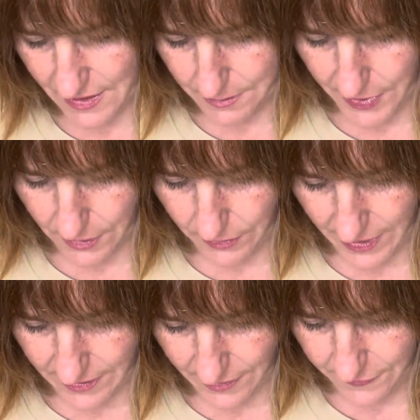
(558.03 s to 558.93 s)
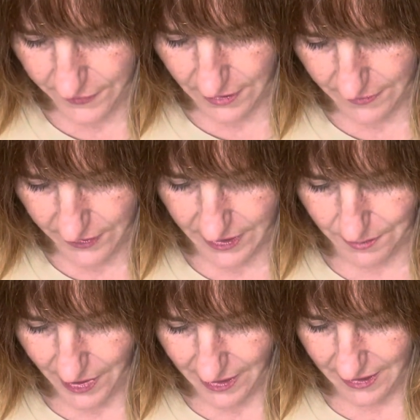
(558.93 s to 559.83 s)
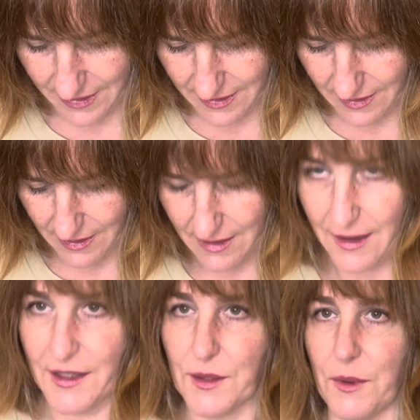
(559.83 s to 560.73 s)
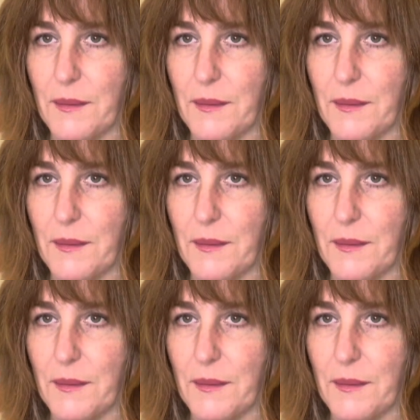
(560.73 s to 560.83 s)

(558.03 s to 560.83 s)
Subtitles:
the bow and then fill everything back in, like to work